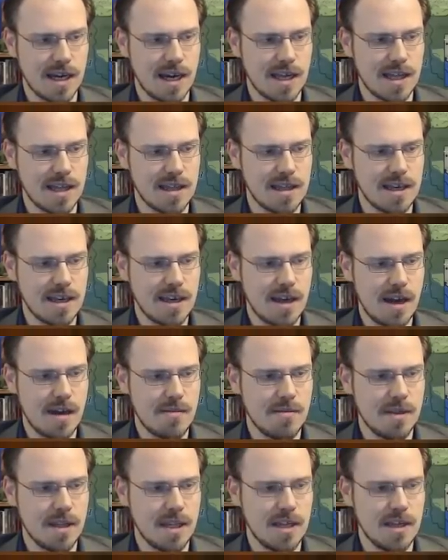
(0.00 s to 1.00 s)
I think
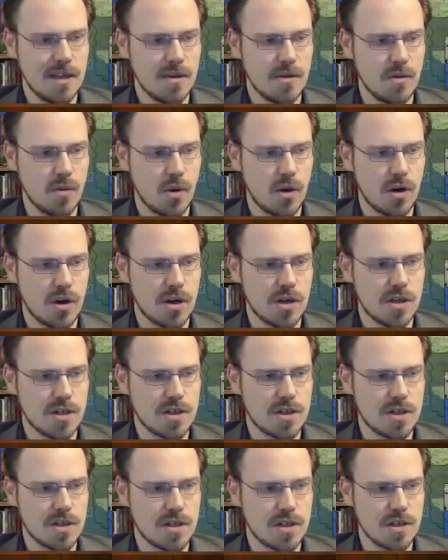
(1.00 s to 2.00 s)
I'm leaning towards
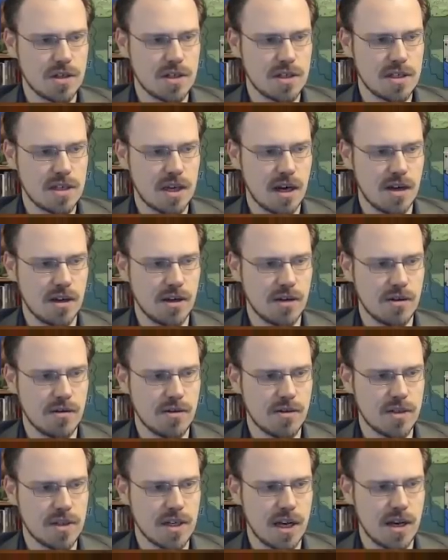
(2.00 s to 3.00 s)
Scarlet
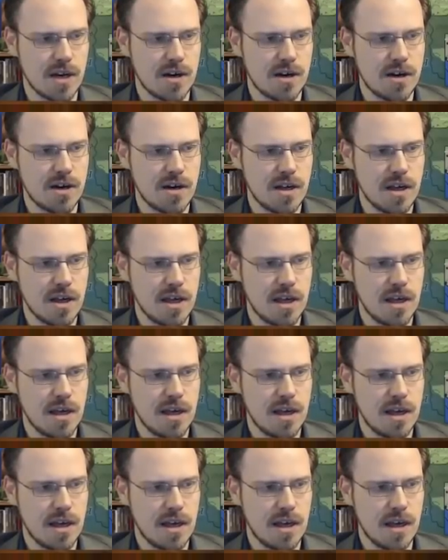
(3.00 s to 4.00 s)
Crusader
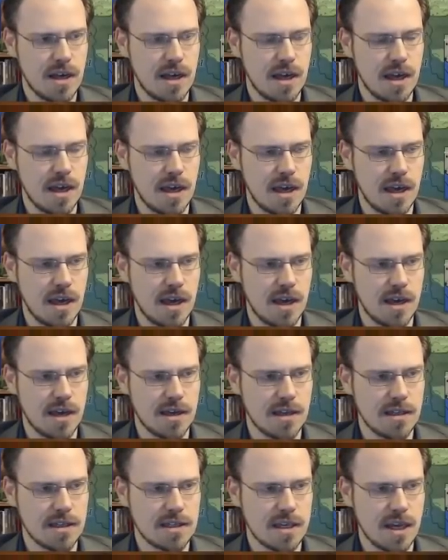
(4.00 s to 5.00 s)
and
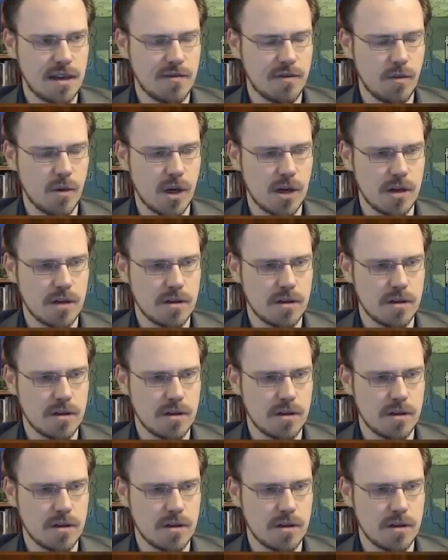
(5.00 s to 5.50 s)
hit this guy for one.